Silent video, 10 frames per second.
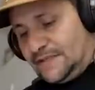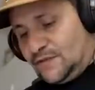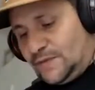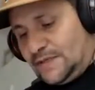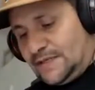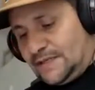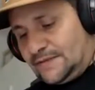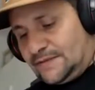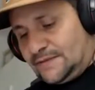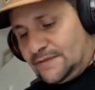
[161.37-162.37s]
a tweet now,
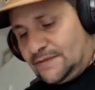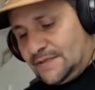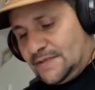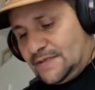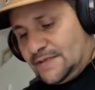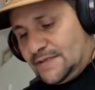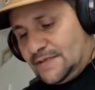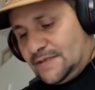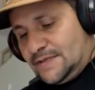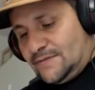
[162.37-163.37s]
so
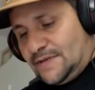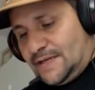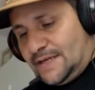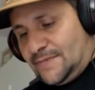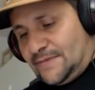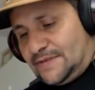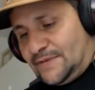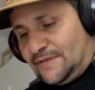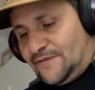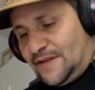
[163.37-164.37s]
we can get maybe some of
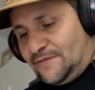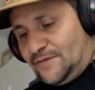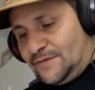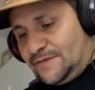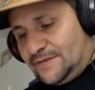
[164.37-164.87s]
the faithful.